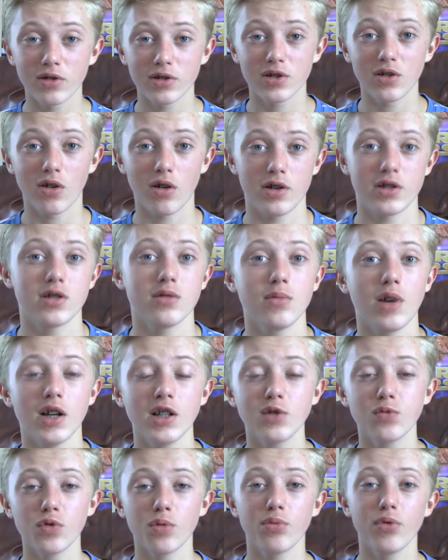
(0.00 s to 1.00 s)
looks awesome. I
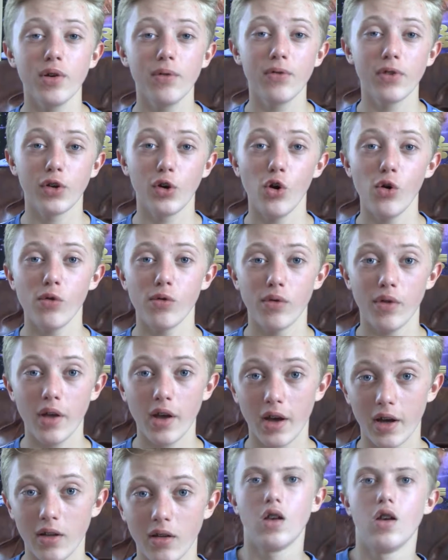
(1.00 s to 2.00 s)
just want to briefly go over
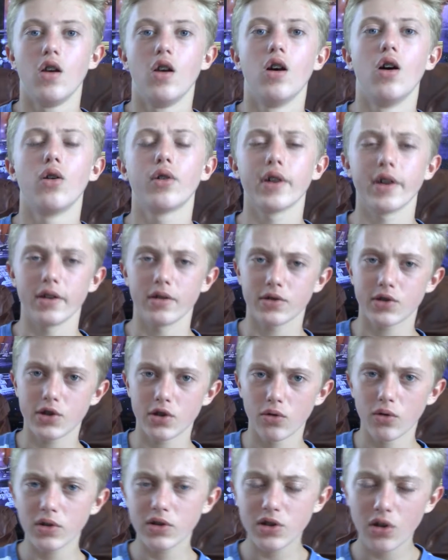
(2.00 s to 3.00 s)
that. Okay,
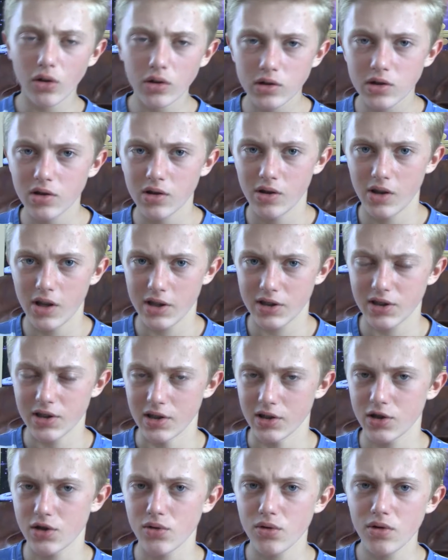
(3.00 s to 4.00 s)
so let's go on to the next
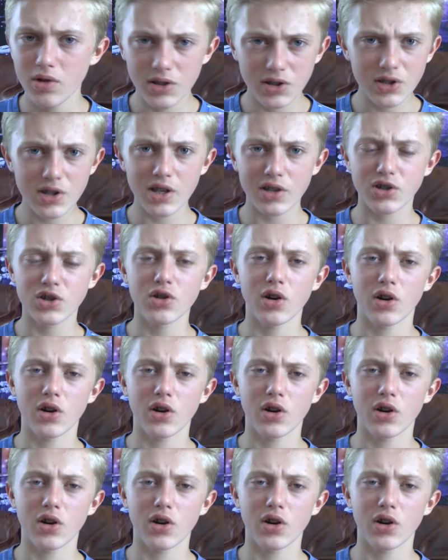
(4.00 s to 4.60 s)
thing. So in this next